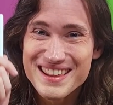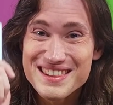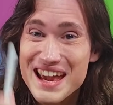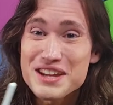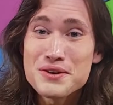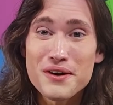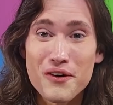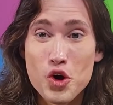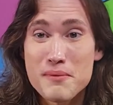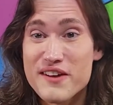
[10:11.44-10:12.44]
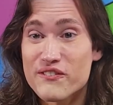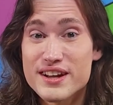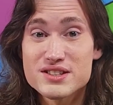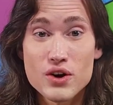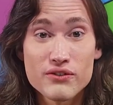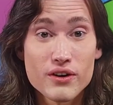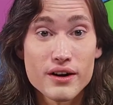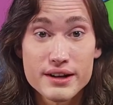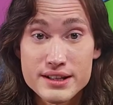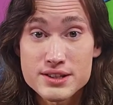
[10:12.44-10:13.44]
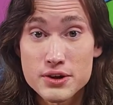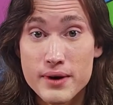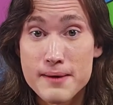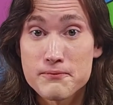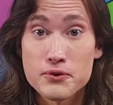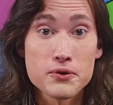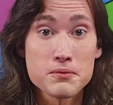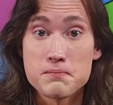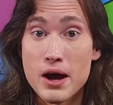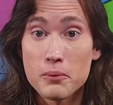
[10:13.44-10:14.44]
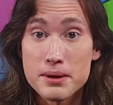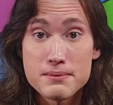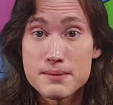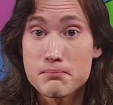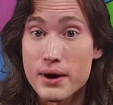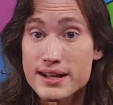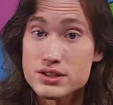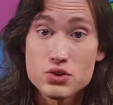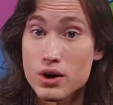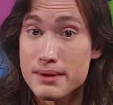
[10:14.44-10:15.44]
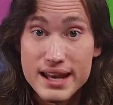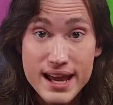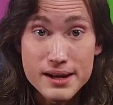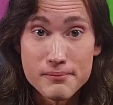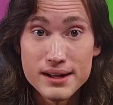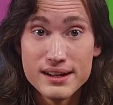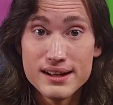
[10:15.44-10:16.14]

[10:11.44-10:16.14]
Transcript: Thank you to all my friends over on Instagram for helping me brainstorm a name.